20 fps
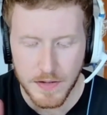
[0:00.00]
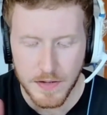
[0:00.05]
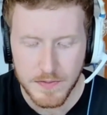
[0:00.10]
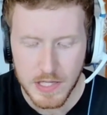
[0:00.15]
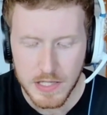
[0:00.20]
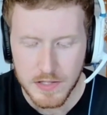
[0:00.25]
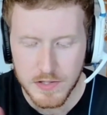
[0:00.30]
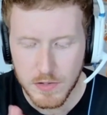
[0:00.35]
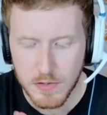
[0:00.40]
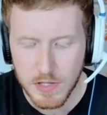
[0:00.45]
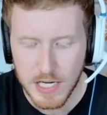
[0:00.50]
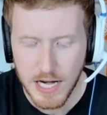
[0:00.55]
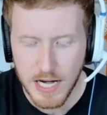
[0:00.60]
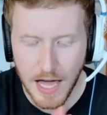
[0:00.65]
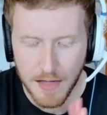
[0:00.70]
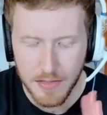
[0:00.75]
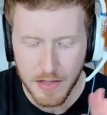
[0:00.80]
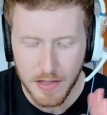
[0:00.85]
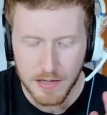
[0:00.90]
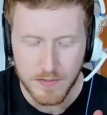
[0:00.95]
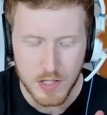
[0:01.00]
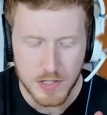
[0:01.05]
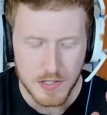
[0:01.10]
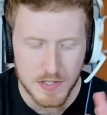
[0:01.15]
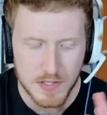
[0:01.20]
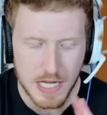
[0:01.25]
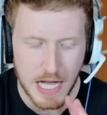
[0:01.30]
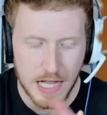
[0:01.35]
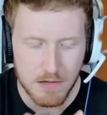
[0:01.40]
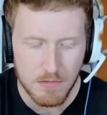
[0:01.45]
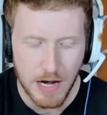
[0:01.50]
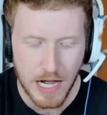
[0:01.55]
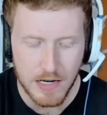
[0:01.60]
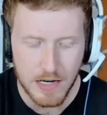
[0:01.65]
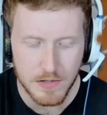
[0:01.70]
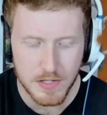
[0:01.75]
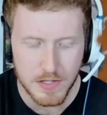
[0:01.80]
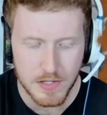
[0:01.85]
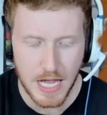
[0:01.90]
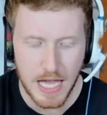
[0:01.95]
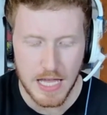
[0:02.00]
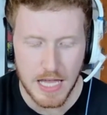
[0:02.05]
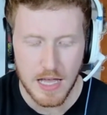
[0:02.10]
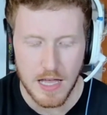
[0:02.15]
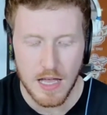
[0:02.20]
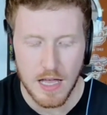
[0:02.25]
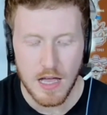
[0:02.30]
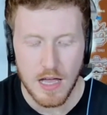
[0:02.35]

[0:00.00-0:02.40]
52-0 versus Colorado State.